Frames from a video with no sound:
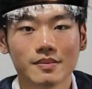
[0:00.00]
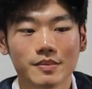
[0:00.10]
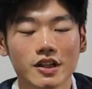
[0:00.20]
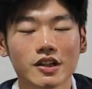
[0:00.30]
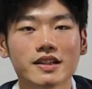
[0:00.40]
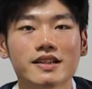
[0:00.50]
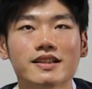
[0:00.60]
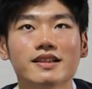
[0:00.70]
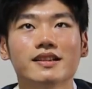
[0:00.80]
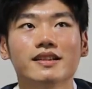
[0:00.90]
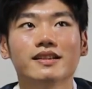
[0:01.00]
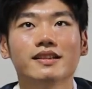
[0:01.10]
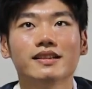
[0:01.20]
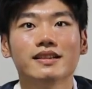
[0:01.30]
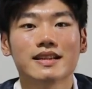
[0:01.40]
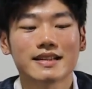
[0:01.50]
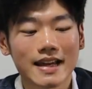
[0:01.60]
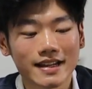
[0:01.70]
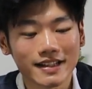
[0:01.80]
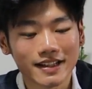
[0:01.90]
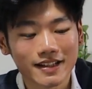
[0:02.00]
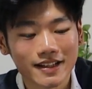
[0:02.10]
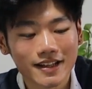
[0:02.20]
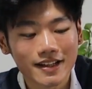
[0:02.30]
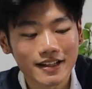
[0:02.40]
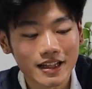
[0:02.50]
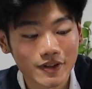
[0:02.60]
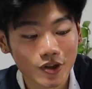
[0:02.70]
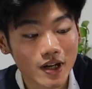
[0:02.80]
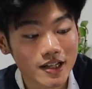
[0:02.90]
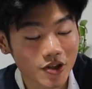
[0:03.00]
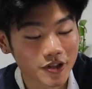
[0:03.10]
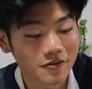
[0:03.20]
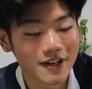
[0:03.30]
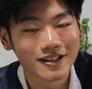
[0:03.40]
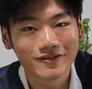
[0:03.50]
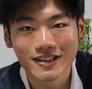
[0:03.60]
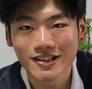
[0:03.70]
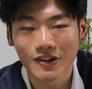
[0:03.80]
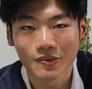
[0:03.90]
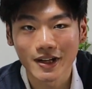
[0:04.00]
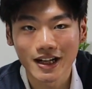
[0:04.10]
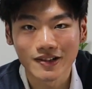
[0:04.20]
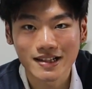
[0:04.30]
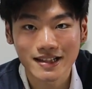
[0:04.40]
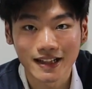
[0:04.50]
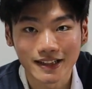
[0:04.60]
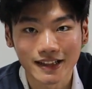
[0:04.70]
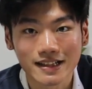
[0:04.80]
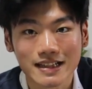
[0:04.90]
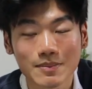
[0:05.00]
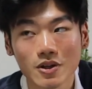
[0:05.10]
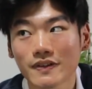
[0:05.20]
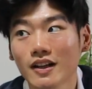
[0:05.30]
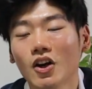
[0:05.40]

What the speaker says: Because sadly, even though I saw the relevance of what I was studying, some of the